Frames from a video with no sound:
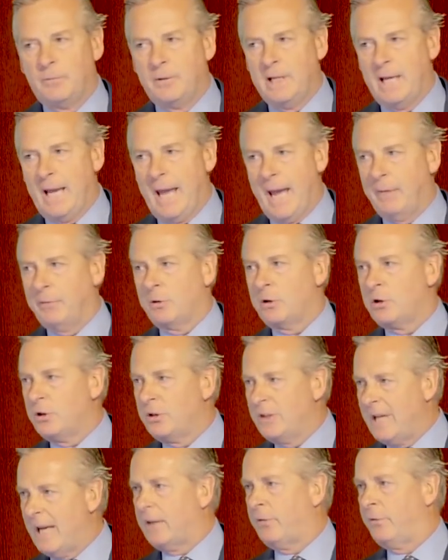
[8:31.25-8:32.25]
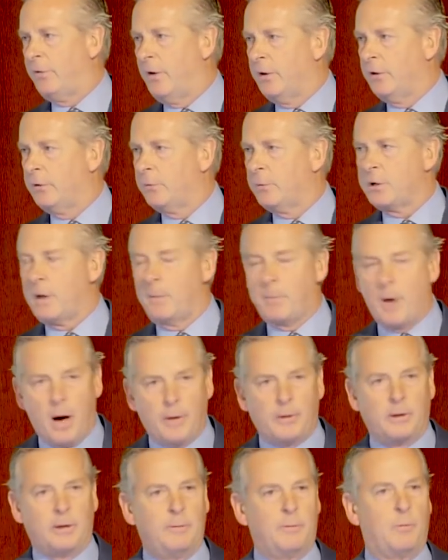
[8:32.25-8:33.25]
the average tech fund was up
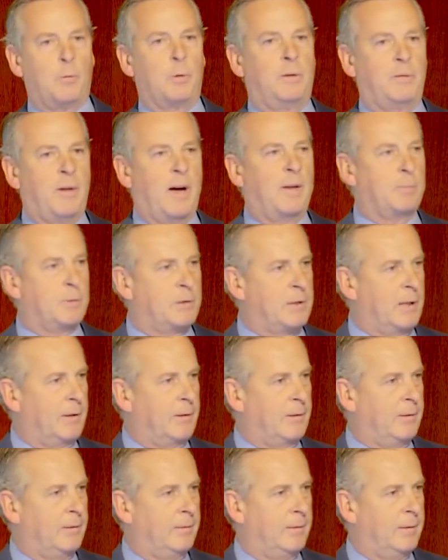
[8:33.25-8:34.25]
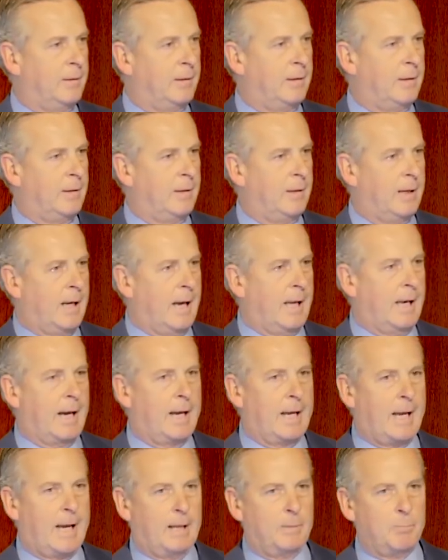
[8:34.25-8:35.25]
145%. And
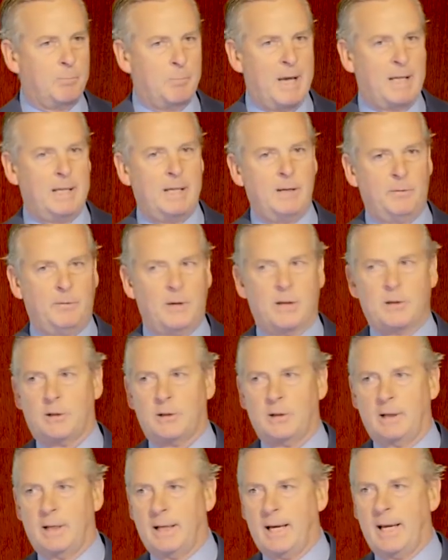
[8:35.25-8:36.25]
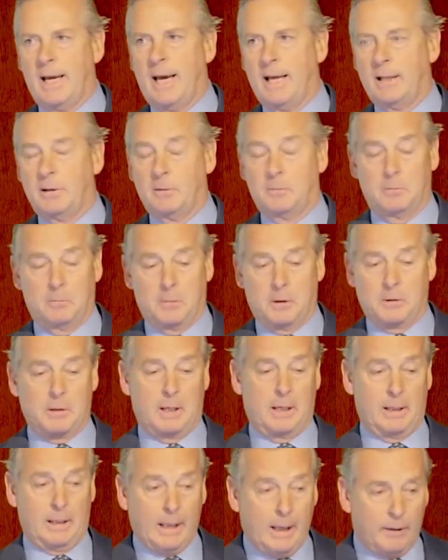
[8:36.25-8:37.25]
I had many investors that I had, the ones
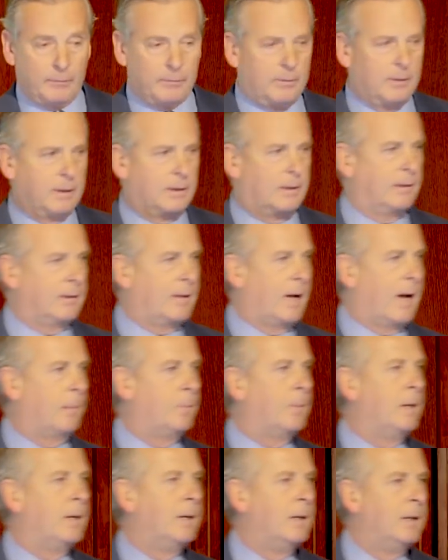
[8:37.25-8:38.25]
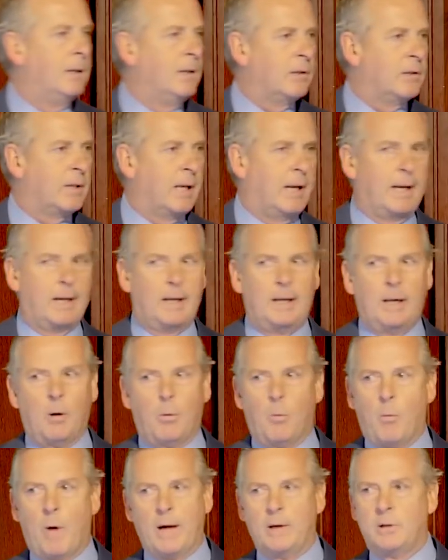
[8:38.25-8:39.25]
I had left at the time, saying, you
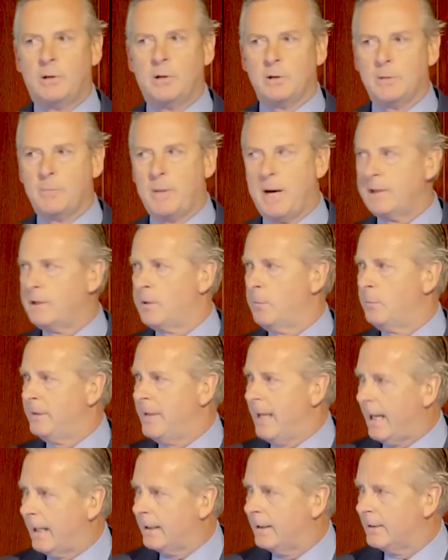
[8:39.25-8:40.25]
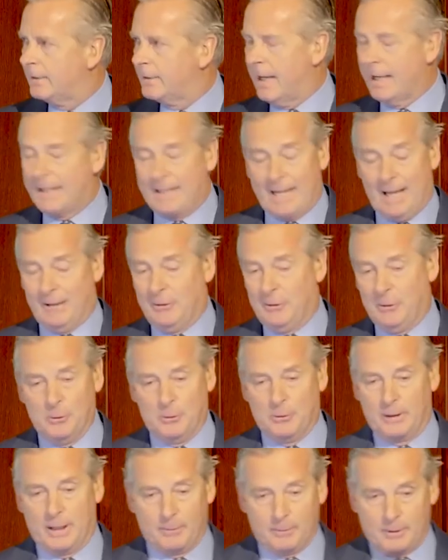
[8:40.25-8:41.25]
know, why don't you just buy some tech? I said, I can't
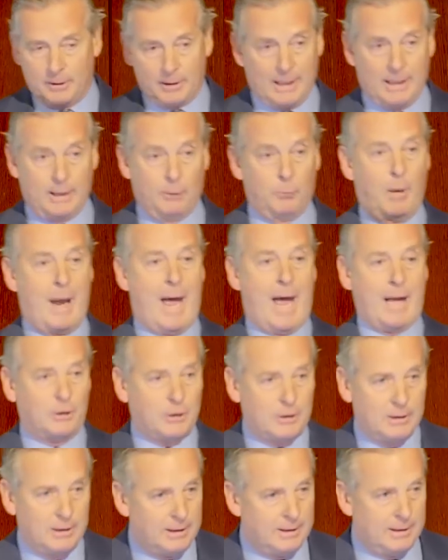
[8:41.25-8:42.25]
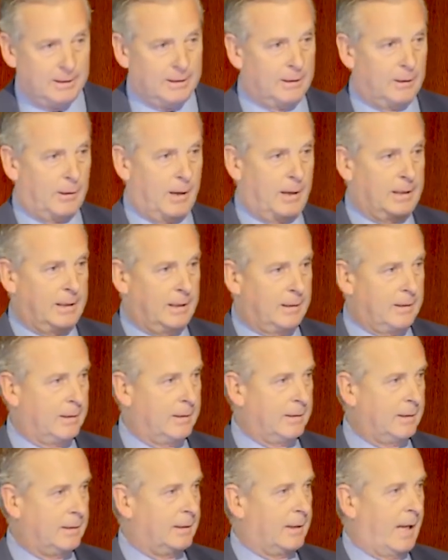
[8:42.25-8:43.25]
do it. I'm going to get a rash. You know,
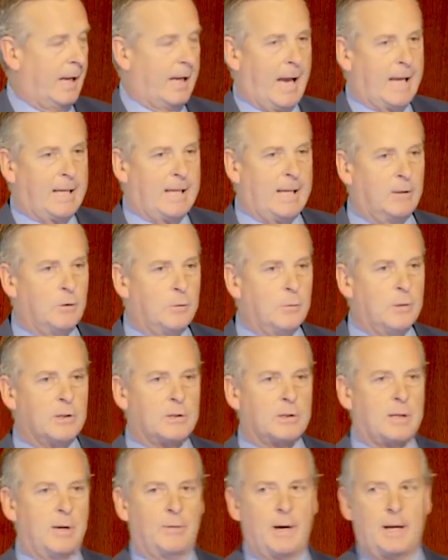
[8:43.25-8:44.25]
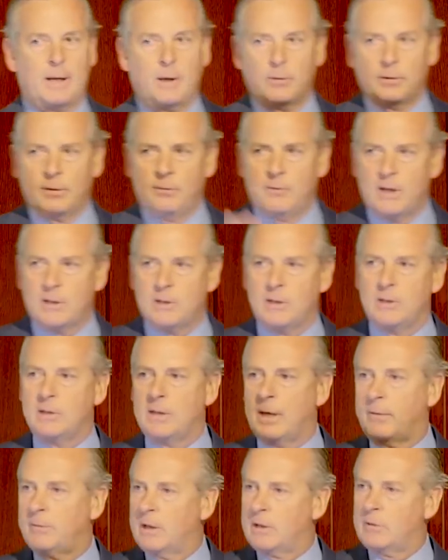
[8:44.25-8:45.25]
I can't do this stuff. I don't invest in
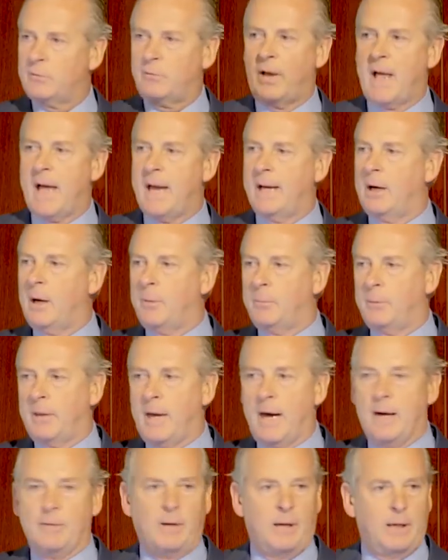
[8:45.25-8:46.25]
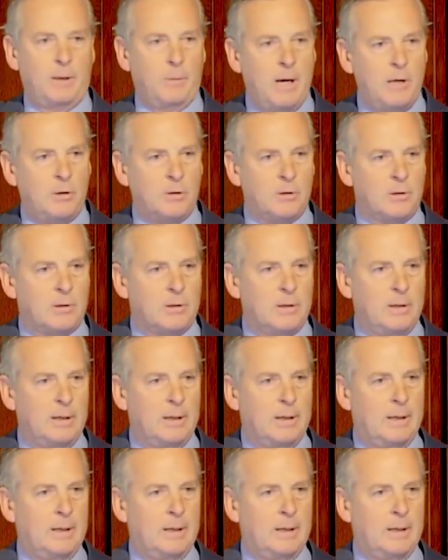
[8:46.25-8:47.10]
stuff that's flying up with high valuations.